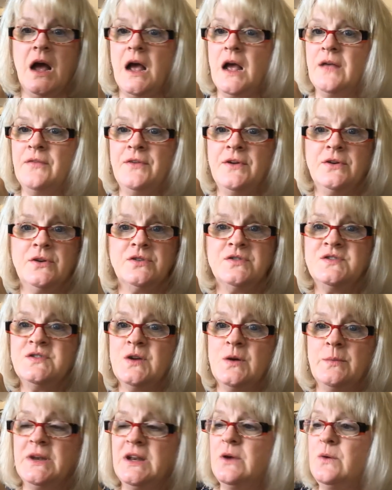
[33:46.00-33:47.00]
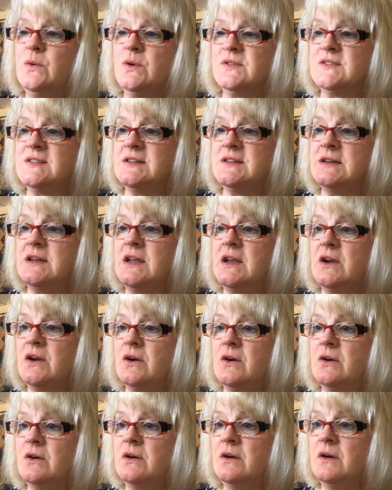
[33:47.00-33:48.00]
There are so many quilts in
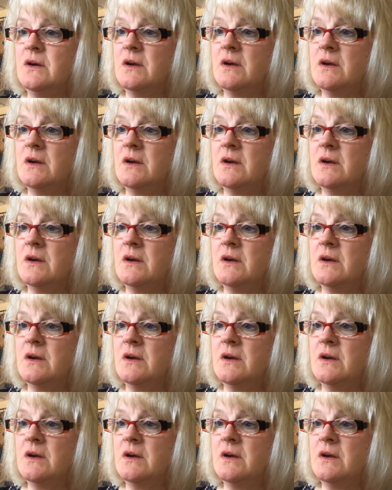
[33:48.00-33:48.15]
here.